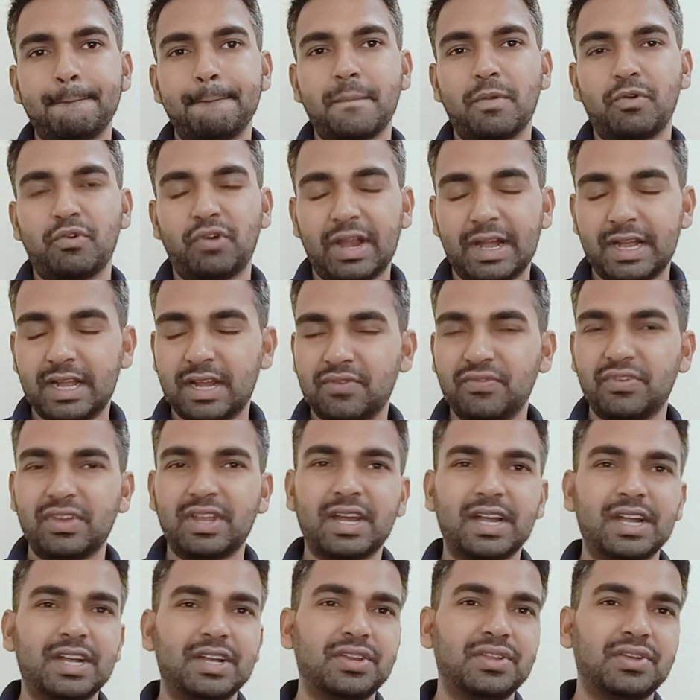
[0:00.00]
wider
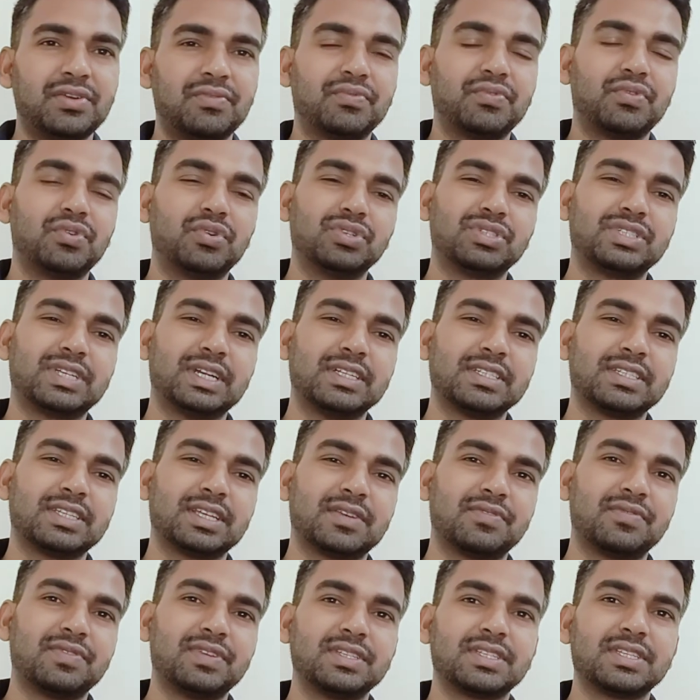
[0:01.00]
variety of goods and
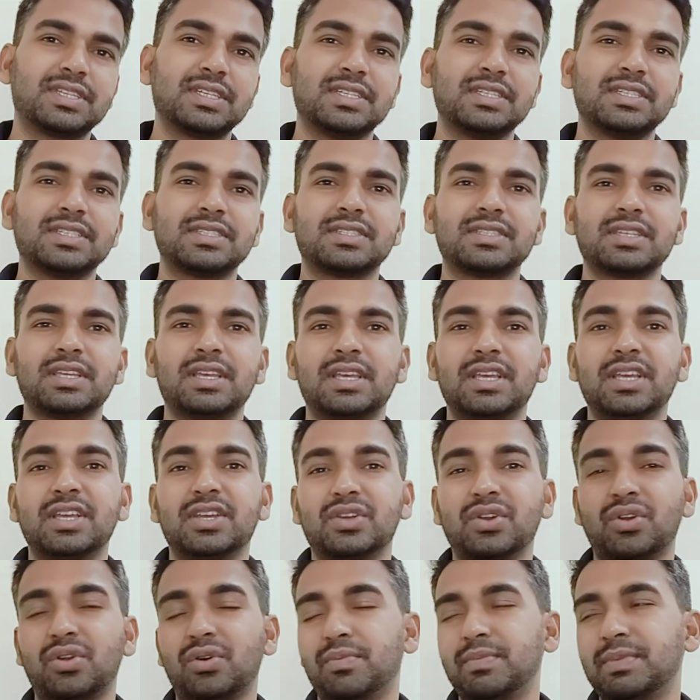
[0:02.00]
services,
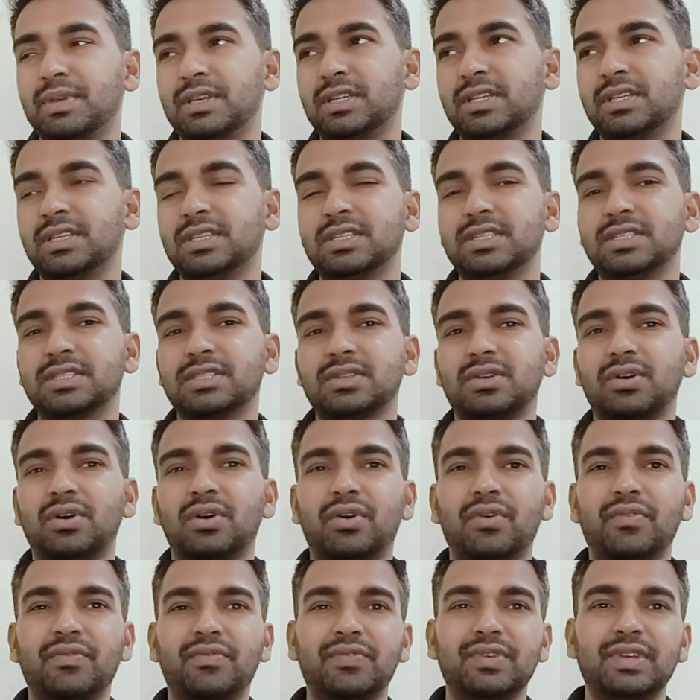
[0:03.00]
economies
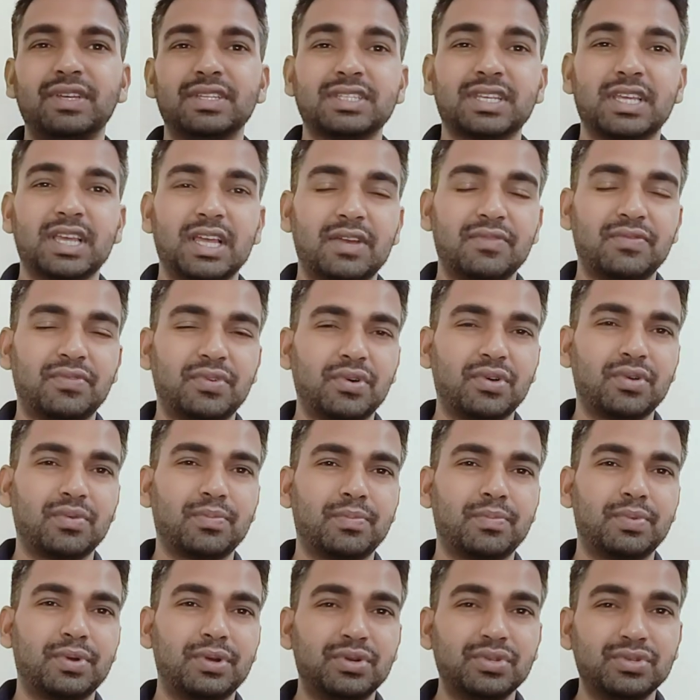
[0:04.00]
of scale for
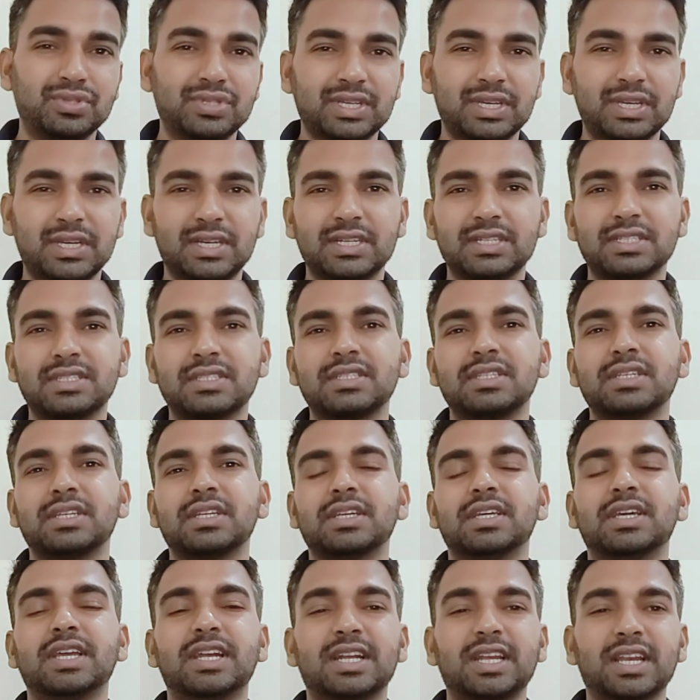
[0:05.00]
producers,
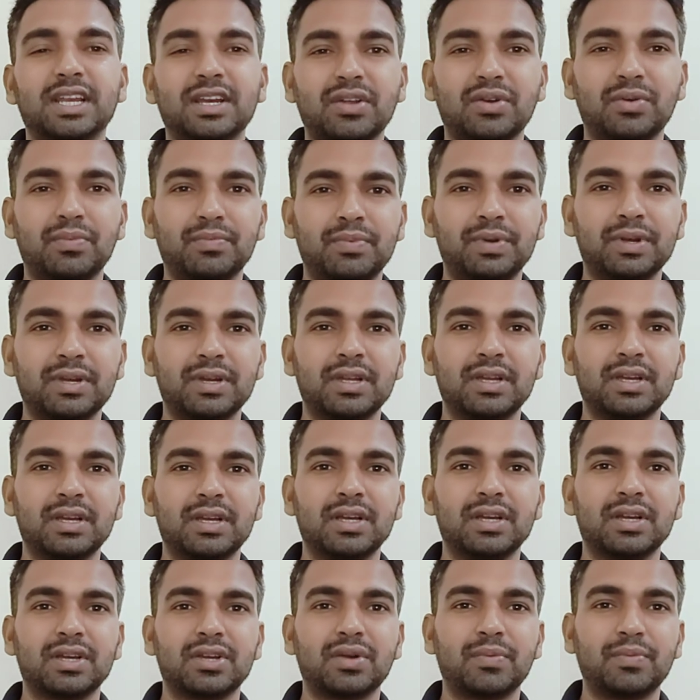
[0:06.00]
greater
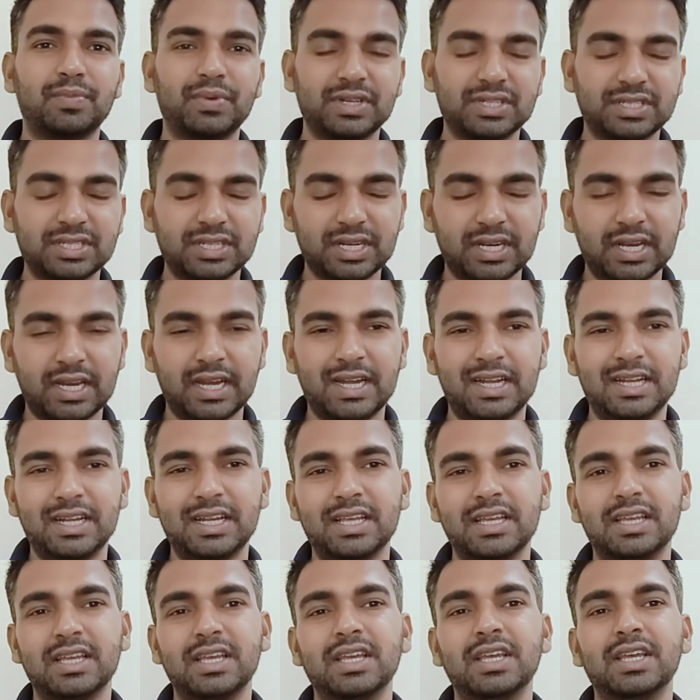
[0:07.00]
competition and
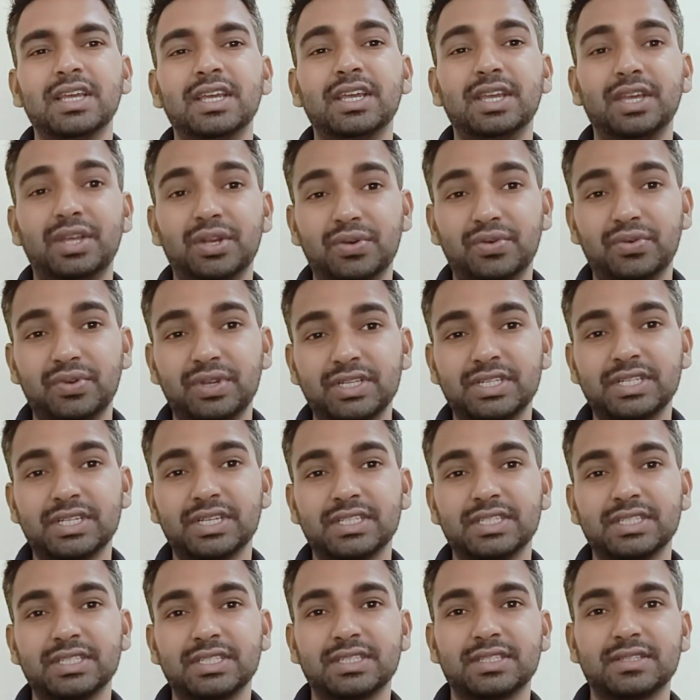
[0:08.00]

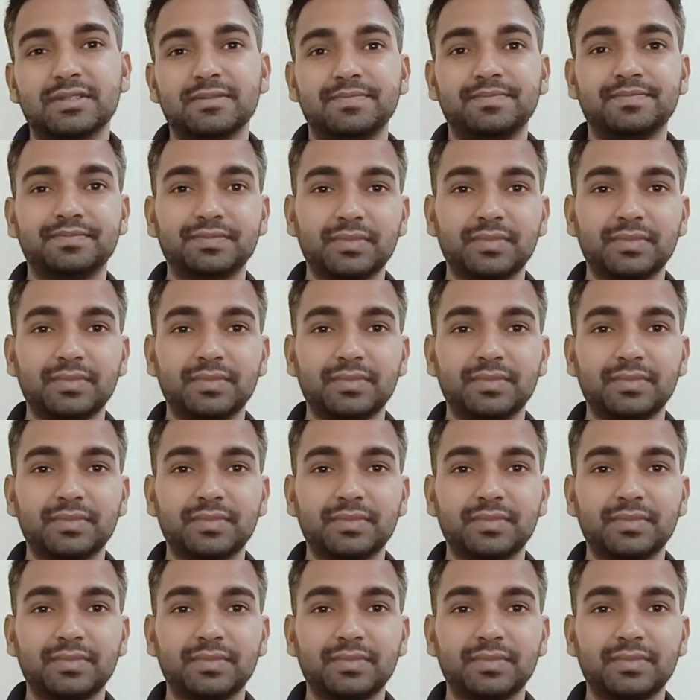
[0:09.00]
innovations,